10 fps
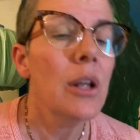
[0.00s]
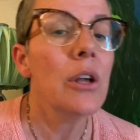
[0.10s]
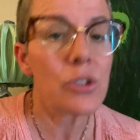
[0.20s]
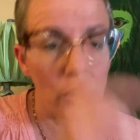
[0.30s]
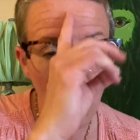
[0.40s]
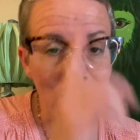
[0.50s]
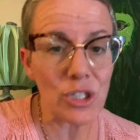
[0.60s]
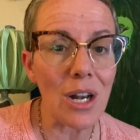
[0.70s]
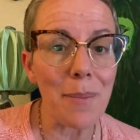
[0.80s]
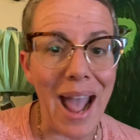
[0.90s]
So the
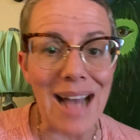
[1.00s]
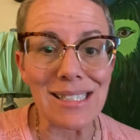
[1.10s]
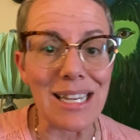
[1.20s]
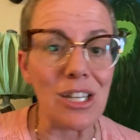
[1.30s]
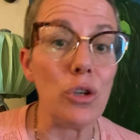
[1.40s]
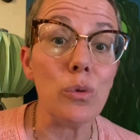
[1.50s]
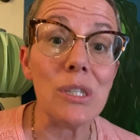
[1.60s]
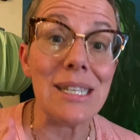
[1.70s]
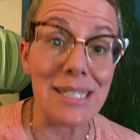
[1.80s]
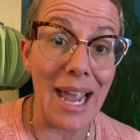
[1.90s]
question I'm asking you
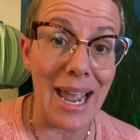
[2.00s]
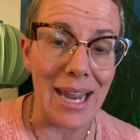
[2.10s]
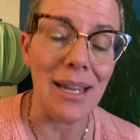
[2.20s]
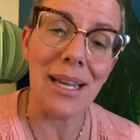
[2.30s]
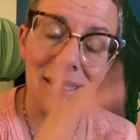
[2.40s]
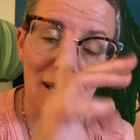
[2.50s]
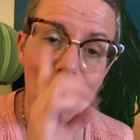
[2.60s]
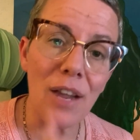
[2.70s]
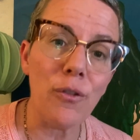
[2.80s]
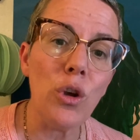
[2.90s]
today is
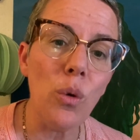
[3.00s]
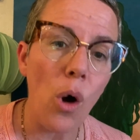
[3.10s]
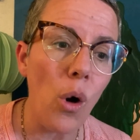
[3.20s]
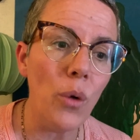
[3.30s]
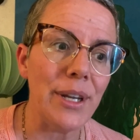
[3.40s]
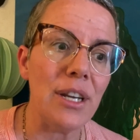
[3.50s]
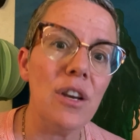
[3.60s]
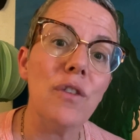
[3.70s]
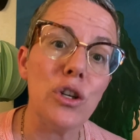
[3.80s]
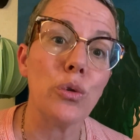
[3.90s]
that if you hold
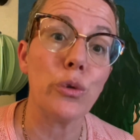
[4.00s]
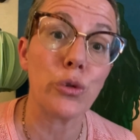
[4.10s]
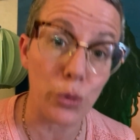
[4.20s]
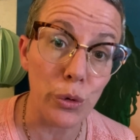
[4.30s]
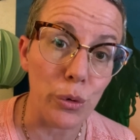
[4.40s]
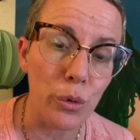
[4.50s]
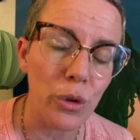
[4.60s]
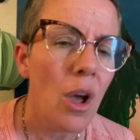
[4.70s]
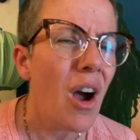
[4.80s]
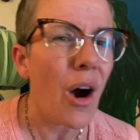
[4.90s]
individual truth,
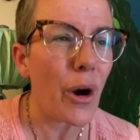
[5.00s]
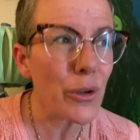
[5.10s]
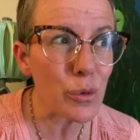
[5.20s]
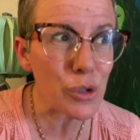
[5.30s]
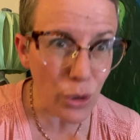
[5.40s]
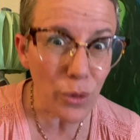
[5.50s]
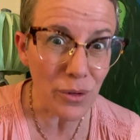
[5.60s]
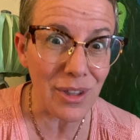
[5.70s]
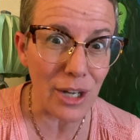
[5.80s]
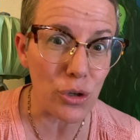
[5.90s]
are you
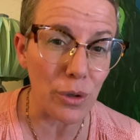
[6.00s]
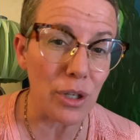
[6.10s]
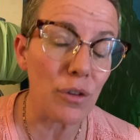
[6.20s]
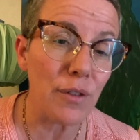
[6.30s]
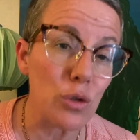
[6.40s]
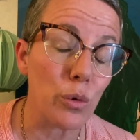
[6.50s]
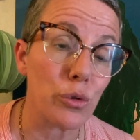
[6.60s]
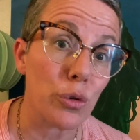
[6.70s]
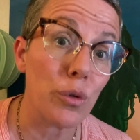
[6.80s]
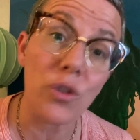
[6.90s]
certain that your individual
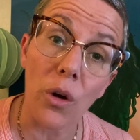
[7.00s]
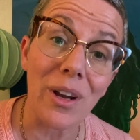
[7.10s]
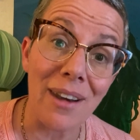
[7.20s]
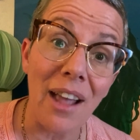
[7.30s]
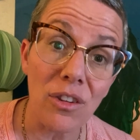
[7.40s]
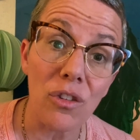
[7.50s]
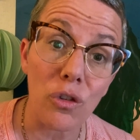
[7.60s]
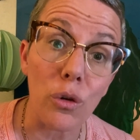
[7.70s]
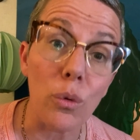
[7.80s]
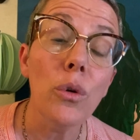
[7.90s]
truths are connected
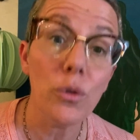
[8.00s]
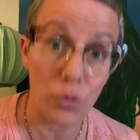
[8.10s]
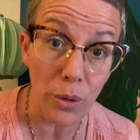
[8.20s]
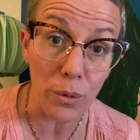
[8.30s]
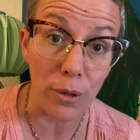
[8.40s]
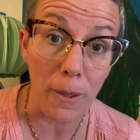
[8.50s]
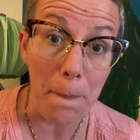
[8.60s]
to truth?